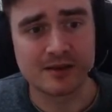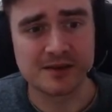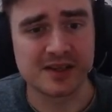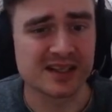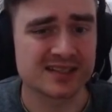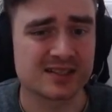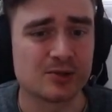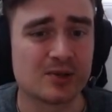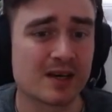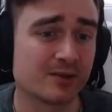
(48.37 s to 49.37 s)
thing is,
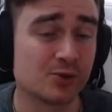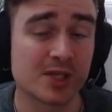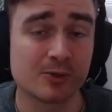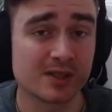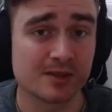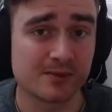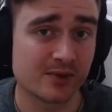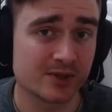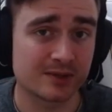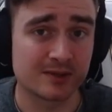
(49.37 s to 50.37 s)
you have to generate them
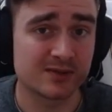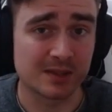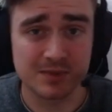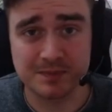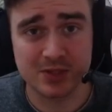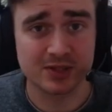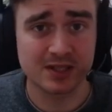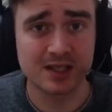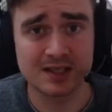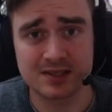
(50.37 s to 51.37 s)
first with some special
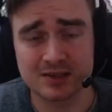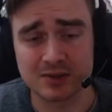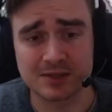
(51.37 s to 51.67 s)
cards or some